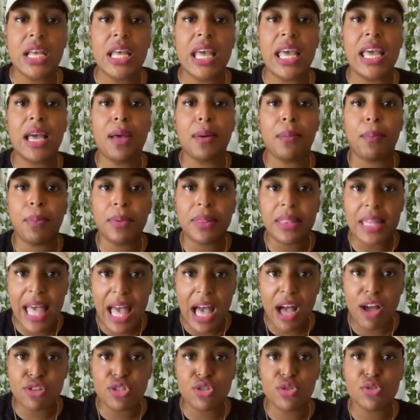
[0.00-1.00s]
It
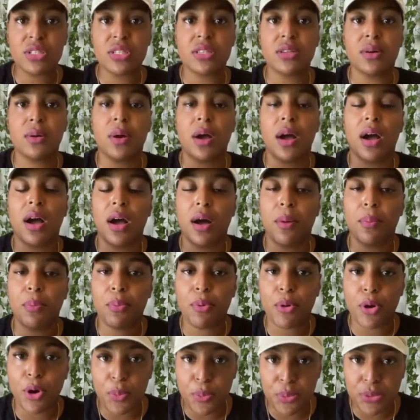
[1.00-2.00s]
allows you to
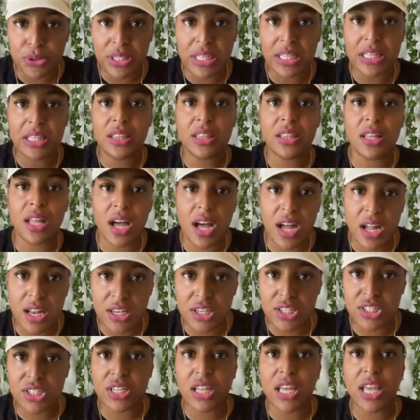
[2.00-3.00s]
appropriately
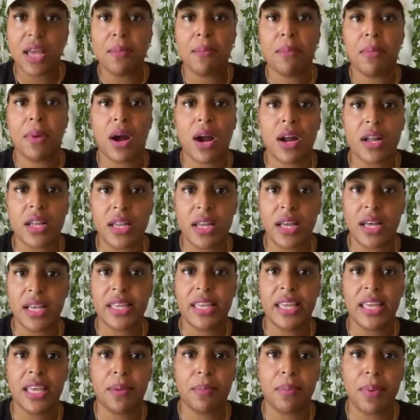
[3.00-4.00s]
launch and market a
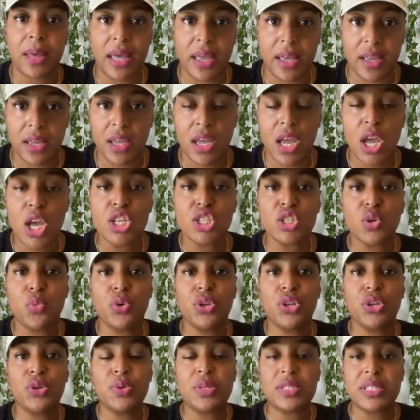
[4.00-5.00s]
campaign. So
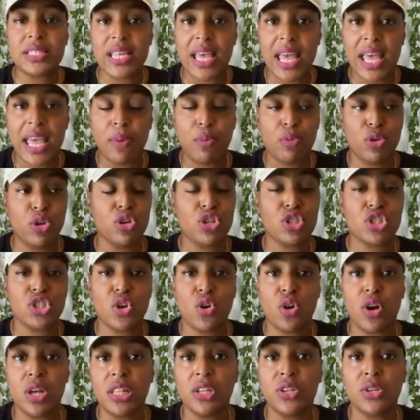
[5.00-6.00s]
when you're
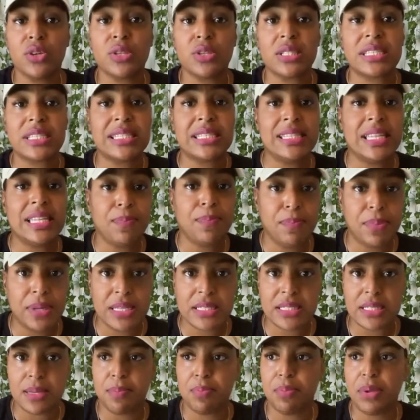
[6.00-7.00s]
showing little
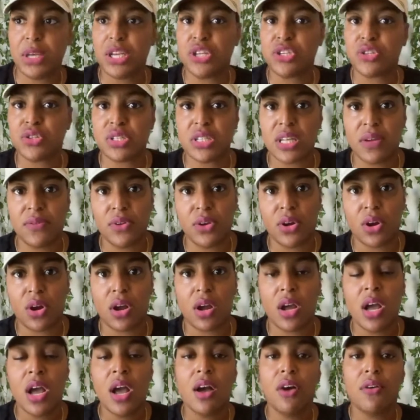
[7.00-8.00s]
snippets and pictures of
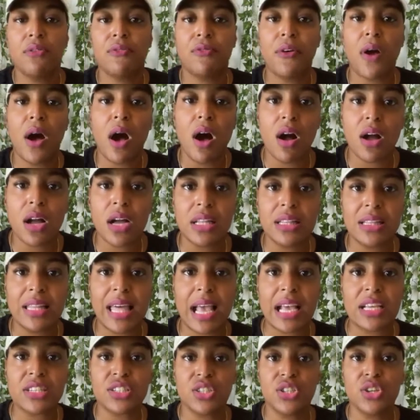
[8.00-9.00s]
your fall
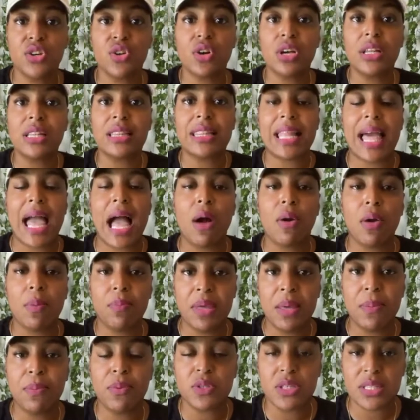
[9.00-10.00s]
collection, you're
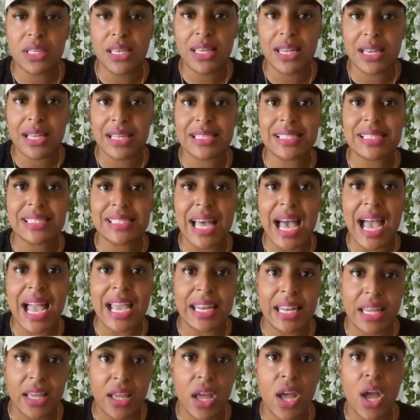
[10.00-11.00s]
allowing people to get
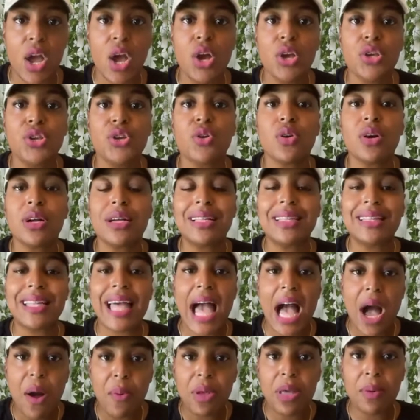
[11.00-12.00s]
excited. You're
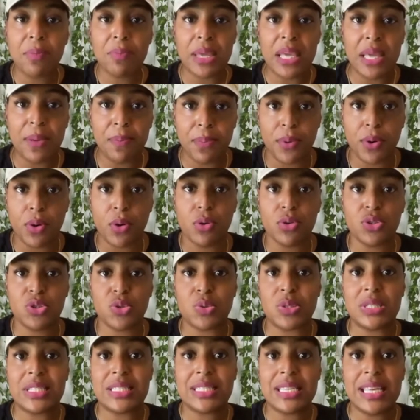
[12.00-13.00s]
allowing people
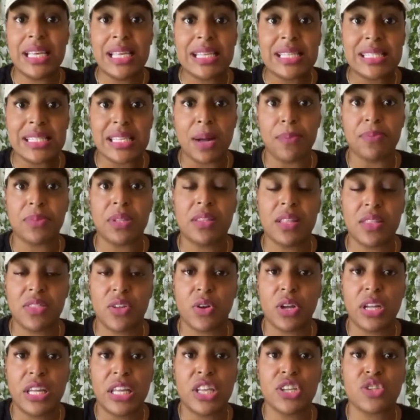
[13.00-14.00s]
to see something that
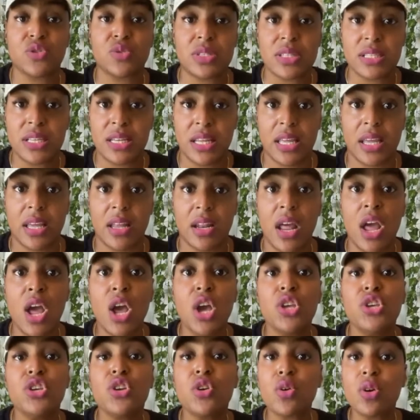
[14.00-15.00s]
they're interested in.
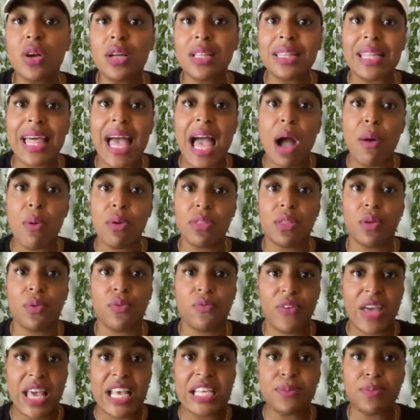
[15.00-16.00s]
You're allowing
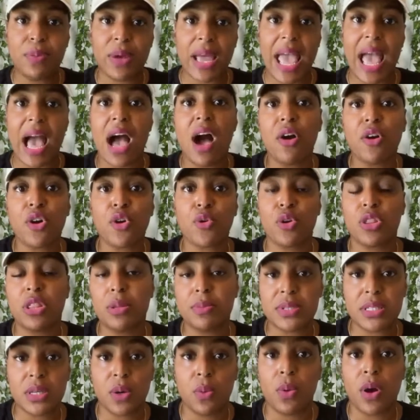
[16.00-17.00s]
the Facebook
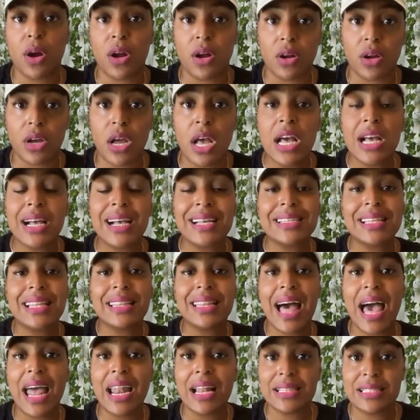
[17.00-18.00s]
algorithm to work. Because a
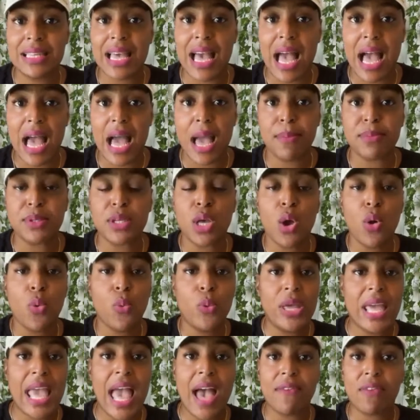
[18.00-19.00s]
lot of times
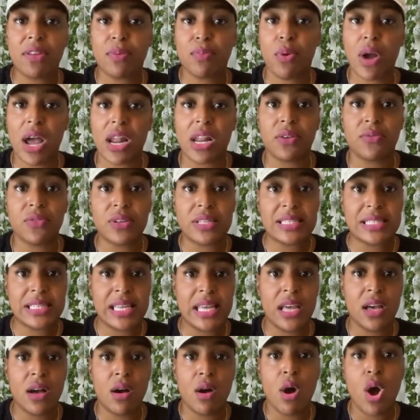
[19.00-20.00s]
we have a product for
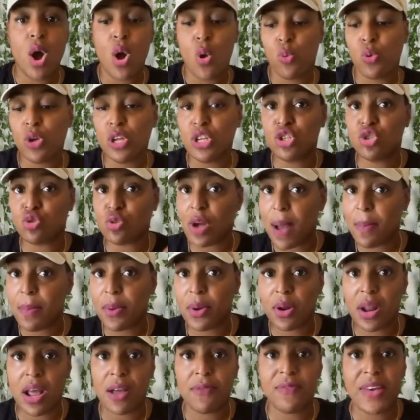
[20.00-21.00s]
sale, we drop
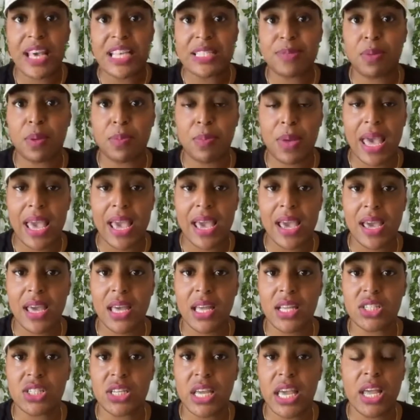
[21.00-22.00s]
it on our Facebook
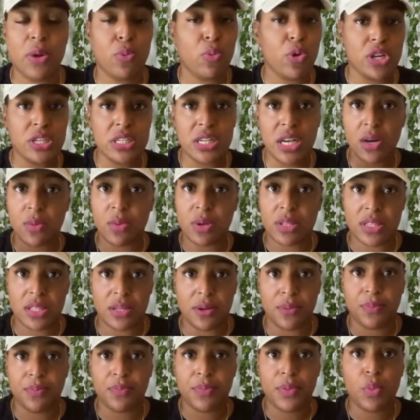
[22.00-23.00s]
page and we're done with
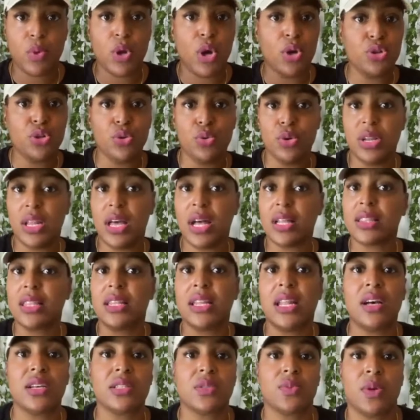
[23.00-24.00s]
it. We don't do
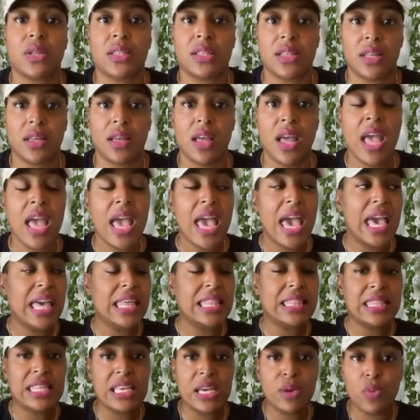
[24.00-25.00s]
nothing else with it.
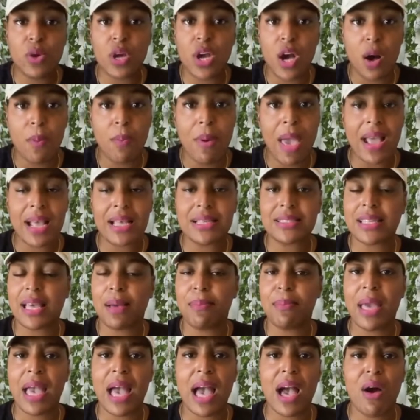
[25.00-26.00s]
And then we go back and
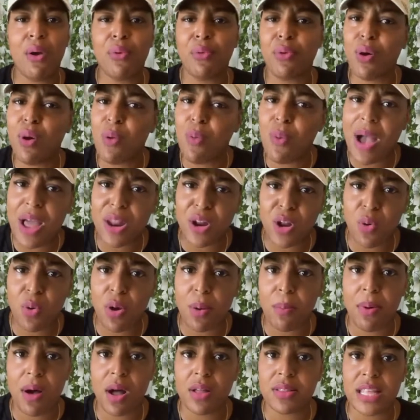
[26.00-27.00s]
say, man, I don't know why no
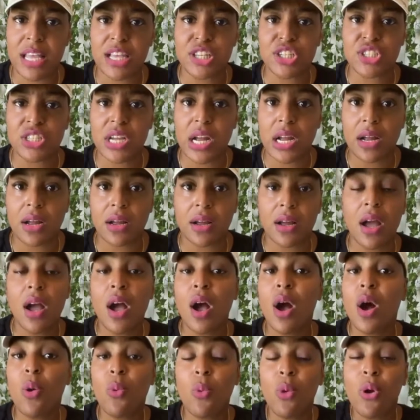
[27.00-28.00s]
one bought that shirt.
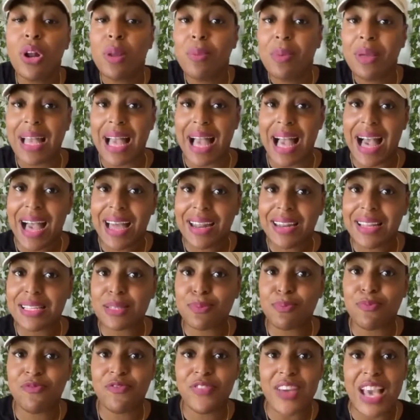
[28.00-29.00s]
Well, to be
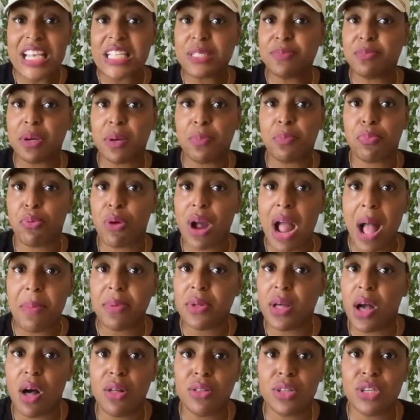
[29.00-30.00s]
honest, Facebook
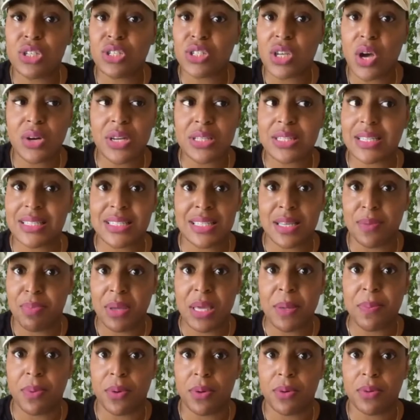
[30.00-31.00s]
probably only showed it to 10
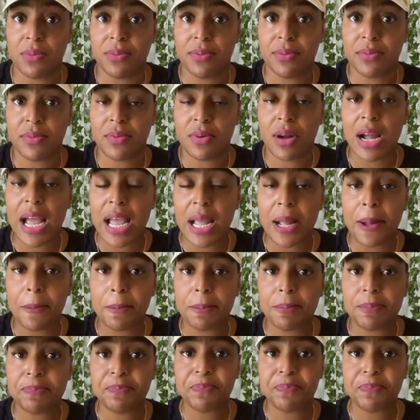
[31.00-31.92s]
people, right?